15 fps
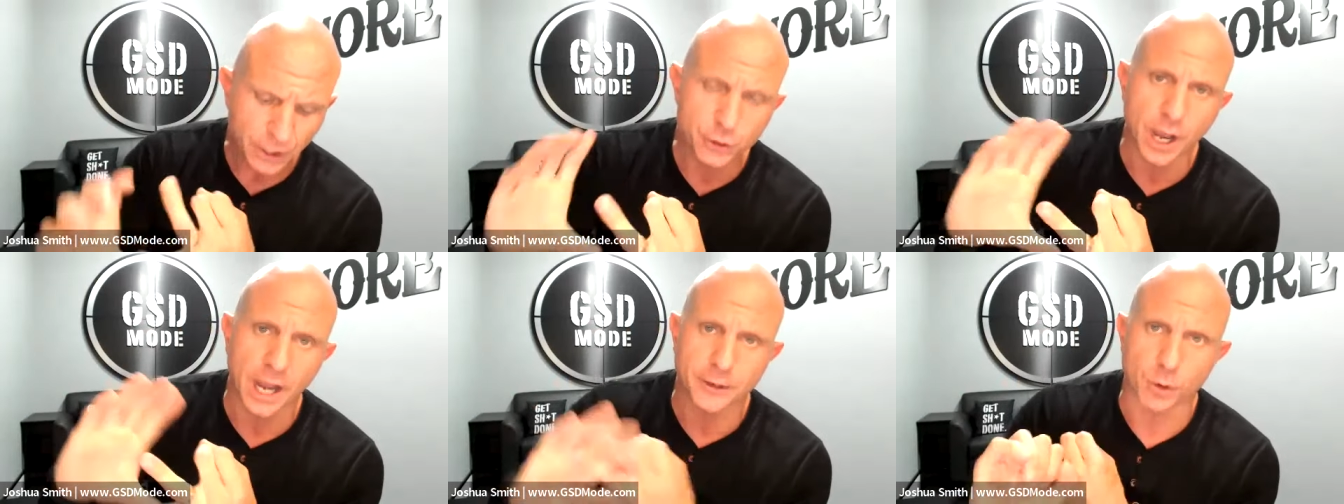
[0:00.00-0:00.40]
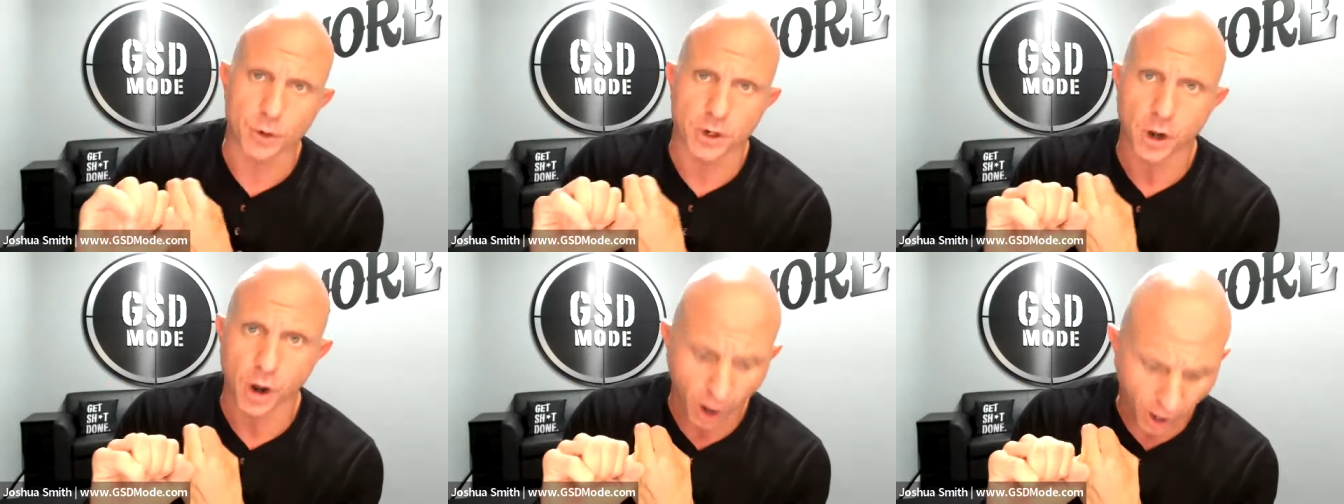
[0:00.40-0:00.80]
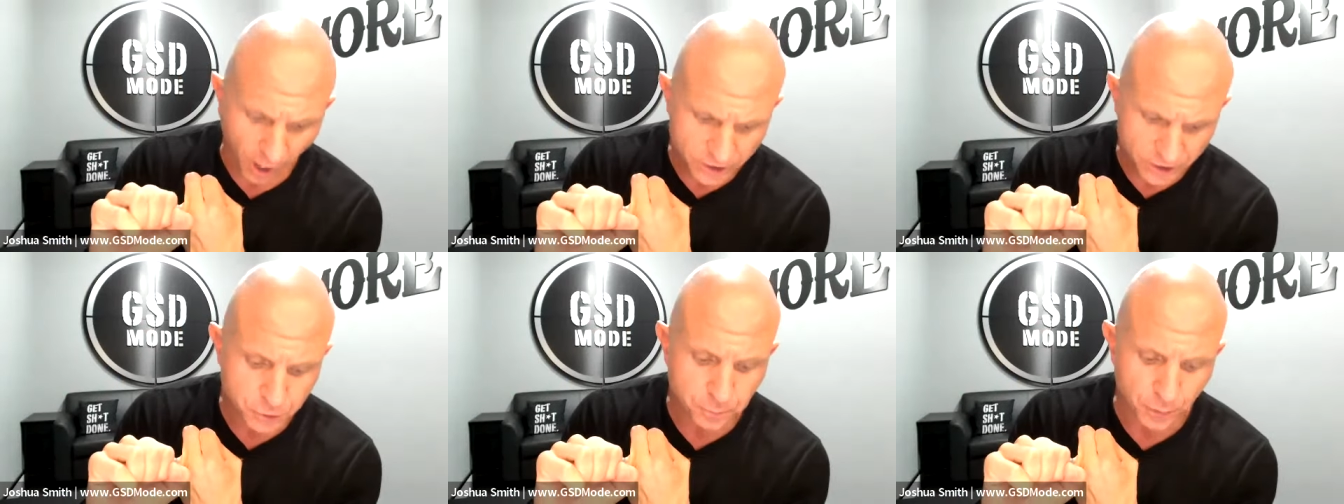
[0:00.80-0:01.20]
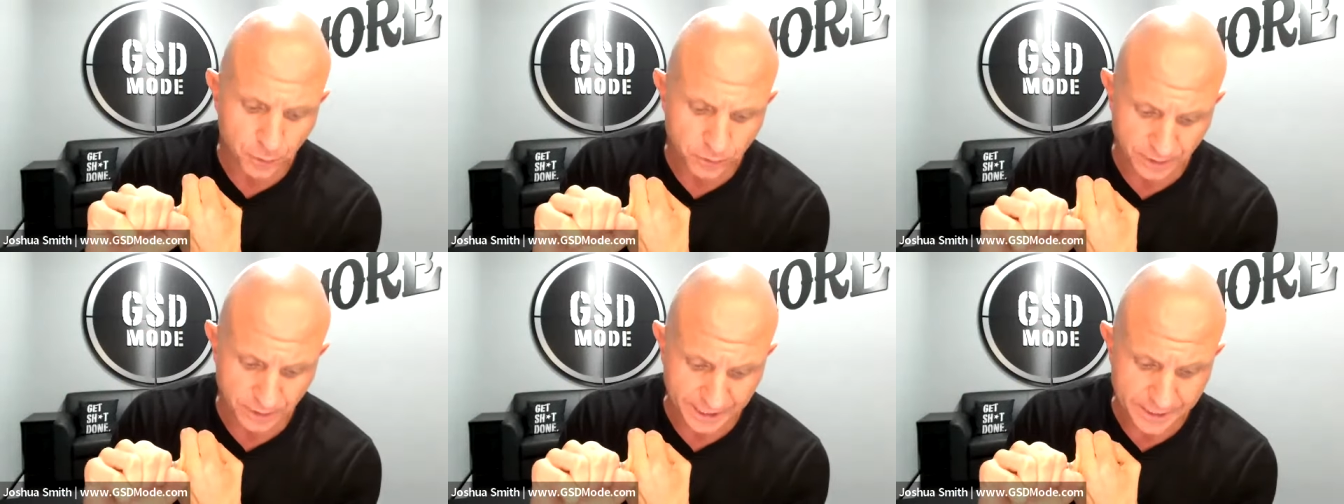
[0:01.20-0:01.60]
you got your cost
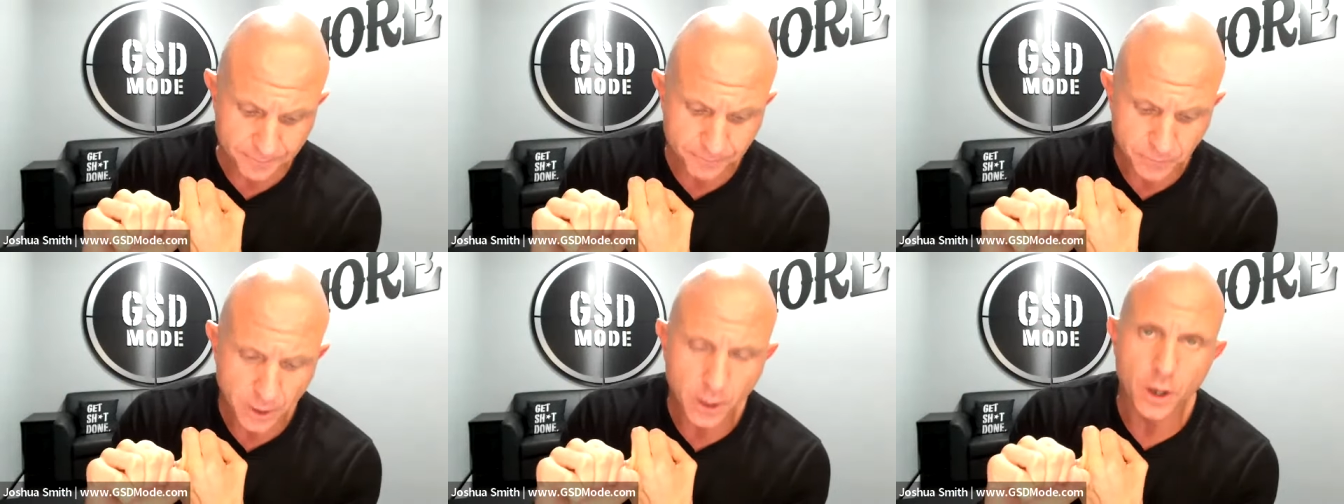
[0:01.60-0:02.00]
per lead.